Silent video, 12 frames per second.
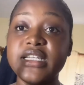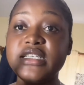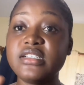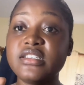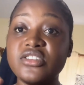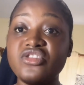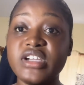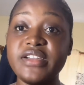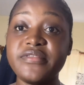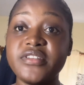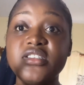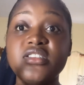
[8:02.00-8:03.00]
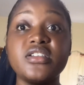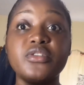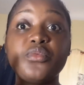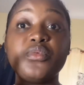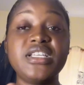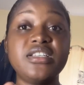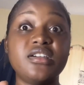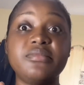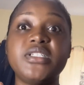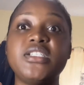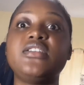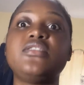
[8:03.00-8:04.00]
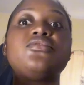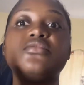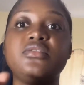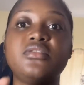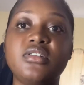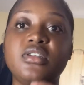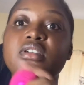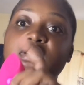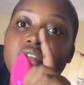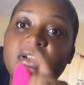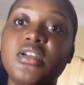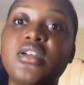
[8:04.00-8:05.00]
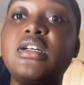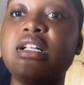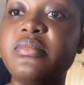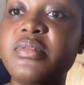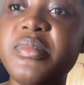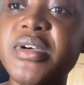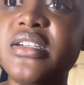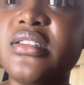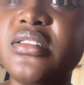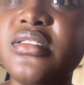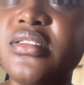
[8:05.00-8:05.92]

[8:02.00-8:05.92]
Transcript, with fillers: think the driver is here with Dominic, so I'll be back.